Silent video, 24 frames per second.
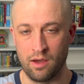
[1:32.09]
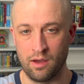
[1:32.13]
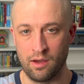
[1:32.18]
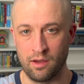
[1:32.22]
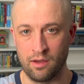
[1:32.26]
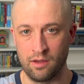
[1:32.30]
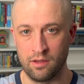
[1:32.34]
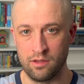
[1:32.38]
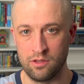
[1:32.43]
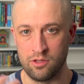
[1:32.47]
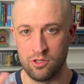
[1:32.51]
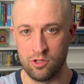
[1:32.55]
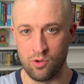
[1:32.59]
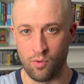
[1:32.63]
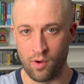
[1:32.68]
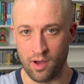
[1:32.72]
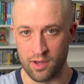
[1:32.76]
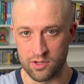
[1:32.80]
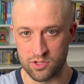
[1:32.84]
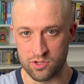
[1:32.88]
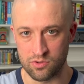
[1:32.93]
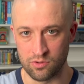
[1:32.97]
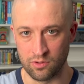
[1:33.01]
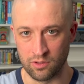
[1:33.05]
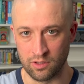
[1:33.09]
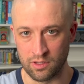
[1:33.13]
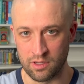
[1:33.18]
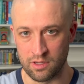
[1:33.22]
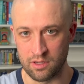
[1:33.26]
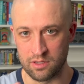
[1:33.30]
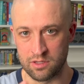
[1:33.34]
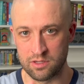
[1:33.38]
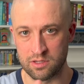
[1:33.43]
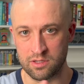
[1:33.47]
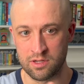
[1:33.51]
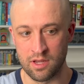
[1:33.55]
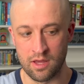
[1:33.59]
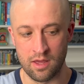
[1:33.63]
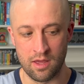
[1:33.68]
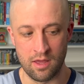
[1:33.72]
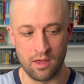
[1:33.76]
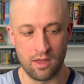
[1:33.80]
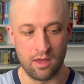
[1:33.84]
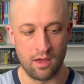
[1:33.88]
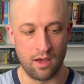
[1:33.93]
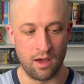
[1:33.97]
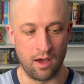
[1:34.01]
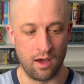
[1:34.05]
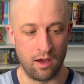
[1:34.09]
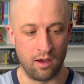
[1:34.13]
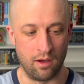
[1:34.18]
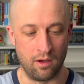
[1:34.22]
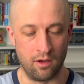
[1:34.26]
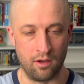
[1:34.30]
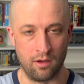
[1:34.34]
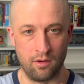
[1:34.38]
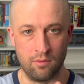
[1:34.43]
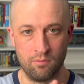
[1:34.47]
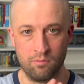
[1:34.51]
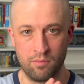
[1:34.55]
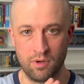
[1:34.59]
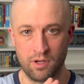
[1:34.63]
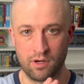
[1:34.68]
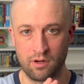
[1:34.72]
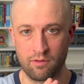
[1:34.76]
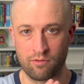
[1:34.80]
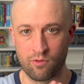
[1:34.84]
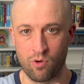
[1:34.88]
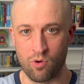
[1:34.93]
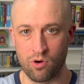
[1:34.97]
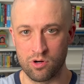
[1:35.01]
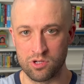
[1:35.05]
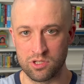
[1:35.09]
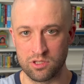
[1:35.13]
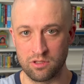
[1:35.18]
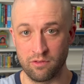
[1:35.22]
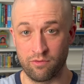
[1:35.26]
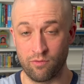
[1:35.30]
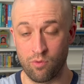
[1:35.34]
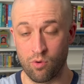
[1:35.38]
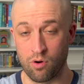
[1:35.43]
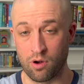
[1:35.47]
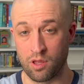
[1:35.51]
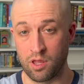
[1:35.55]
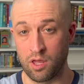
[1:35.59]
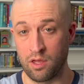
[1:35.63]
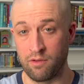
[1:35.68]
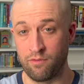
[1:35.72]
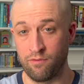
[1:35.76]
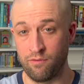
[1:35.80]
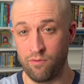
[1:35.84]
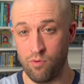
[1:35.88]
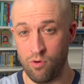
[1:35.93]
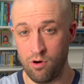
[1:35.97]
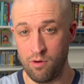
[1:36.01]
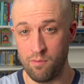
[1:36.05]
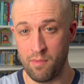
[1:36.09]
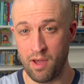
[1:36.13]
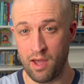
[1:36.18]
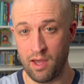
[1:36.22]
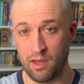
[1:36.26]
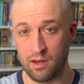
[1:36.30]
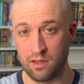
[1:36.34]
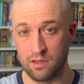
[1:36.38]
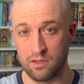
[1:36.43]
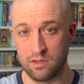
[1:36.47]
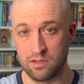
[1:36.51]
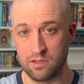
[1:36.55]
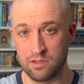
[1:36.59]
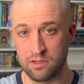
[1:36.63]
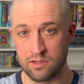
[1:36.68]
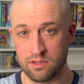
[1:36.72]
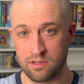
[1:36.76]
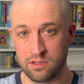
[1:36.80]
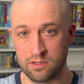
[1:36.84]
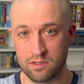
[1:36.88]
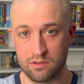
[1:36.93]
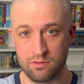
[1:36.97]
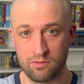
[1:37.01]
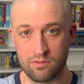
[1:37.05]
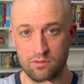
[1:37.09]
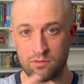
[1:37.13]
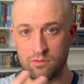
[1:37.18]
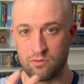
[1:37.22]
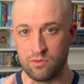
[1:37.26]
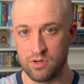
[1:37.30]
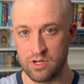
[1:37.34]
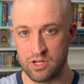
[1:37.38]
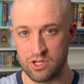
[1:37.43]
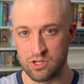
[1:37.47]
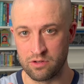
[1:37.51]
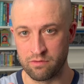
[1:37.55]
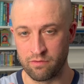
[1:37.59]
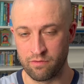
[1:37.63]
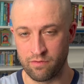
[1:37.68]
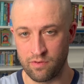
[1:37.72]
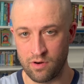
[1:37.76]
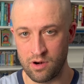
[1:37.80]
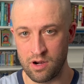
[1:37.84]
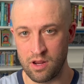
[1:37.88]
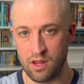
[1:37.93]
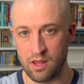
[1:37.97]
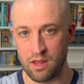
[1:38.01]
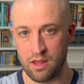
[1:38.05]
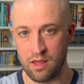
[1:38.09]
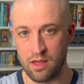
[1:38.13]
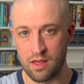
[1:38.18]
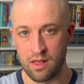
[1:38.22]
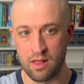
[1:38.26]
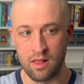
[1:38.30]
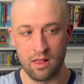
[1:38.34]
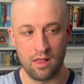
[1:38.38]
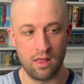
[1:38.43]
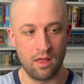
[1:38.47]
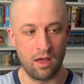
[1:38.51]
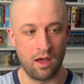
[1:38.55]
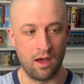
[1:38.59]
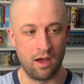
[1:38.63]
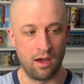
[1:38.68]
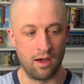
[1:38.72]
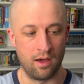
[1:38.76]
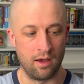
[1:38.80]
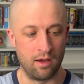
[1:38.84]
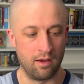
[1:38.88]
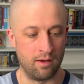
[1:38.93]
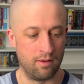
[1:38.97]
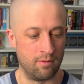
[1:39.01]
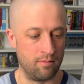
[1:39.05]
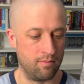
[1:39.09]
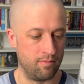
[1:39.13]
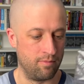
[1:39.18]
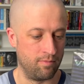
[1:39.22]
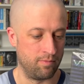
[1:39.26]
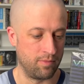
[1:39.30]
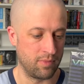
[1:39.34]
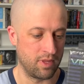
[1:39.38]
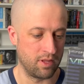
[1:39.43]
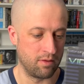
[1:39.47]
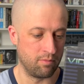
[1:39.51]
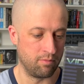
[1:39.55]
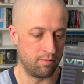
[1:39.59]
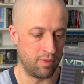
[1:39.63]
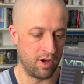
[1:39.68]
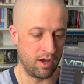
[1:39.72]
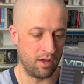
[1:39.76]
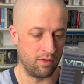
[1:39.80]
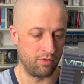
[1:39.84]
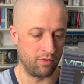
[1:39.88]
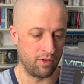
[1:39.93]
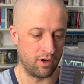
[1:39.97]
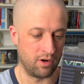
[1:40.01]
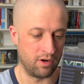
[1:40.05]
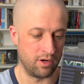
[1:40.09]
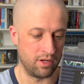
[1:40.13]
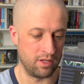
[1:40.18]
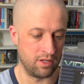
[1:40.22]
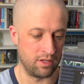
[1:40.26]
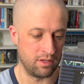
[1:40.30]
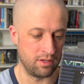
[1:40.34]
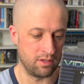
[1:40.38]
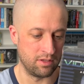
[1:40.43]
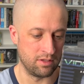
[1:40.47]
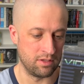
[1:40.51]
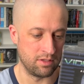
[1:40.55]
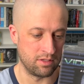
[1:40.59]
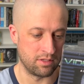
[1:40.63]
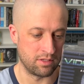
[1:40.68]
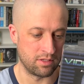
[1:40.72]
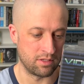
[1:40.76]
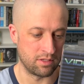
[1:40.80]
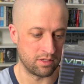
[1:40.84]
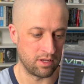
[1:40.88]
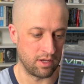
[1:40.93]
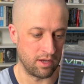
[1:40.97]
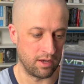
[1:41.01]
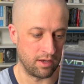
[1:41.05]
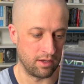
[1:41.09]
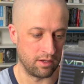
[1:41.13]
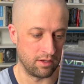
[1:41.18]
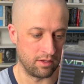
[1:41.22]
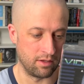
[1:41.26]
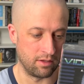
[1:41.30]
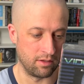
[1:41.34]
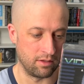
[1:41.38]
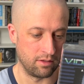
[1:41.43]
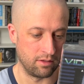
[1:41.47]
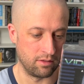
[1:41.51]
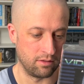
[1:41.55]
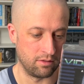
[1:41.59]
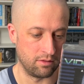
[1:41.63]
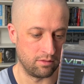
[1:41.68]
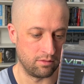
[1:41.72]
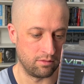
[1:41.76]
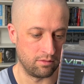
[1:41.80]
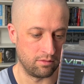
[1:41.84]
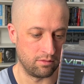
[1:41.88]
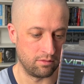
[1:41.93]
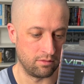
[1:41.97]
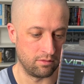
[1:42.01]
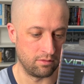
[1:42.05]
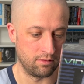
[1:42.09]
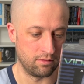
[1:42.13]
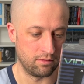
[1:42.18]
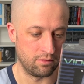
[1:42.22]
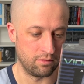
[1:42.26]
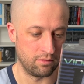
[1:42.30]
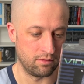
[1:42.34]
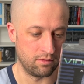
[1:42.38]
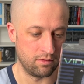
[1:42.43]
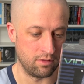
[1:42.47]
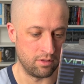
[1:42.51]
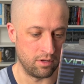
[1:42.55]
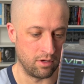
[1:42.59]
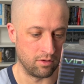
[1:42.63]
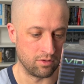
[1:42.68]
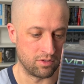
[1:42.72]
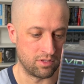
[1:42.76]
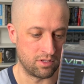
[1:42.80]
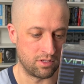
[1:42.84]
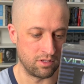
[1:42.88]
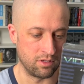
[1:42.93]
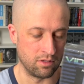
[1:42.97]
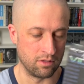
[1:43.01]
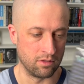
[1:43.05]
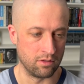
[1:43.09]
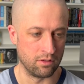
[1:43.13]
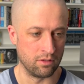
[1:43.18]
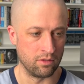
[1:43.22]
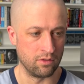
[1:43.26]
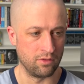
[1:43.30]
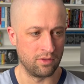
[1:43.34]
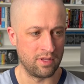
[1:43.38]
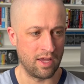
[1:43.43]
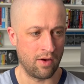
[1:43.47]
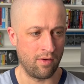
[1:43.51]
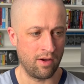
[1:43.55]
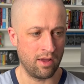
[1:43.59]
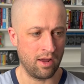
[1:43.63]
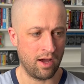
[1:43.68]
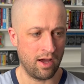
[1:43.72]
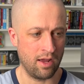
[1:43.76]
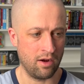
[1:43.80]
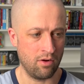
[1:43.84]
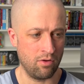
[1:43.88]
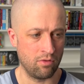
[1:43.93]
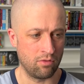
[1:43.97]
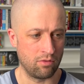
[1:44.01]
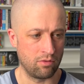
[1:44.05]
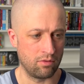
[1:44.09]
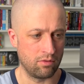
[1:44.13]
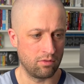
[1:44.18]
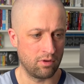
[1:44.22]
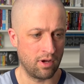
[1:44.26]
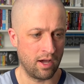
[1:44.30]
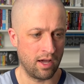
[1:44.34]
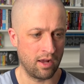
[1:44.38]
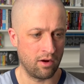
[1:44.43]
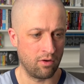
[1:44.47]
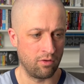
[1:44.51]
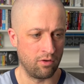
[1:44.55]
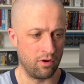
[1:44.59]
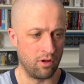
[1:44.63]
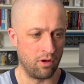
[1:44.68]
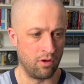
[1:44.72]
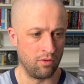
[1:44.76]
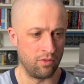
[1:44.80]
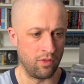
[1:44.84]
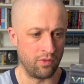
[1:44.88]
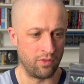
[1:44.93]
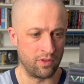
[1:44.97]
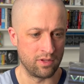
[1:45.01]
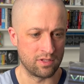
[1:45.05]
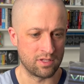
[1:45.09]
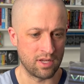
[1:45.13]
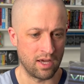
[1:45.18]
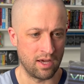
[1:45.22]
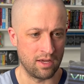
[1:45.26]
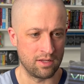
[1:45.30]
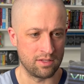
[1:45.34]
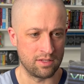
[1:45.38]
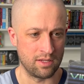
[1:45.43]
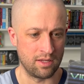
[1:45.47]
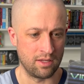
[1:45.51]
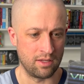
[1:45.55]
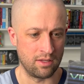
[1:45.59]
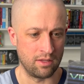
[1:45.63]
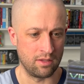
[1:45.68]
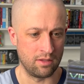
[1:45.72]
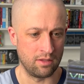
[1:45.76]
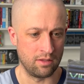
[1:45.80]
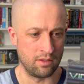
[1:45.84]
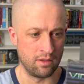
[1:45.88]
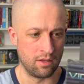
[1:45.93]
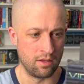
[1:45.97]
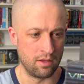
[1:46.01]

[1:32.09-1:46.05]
US release, but of course the 4K format is region free, but there is you know, still now I don't know that this has a